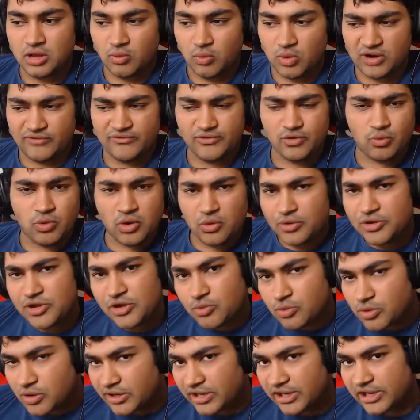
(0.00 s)
What were
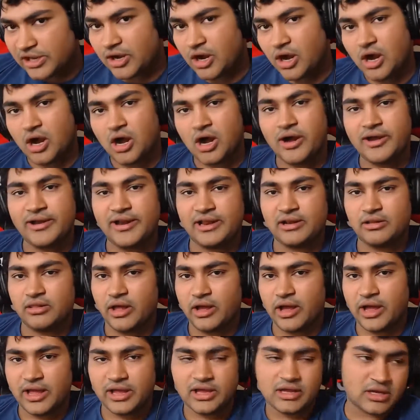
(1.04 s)
you working on? And
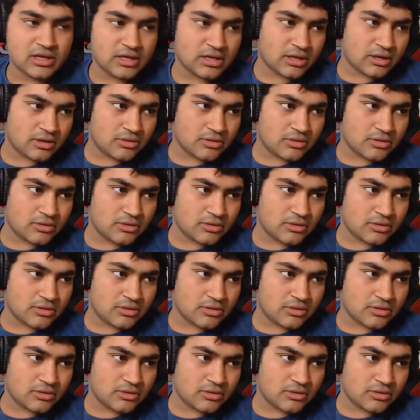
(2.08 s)
like,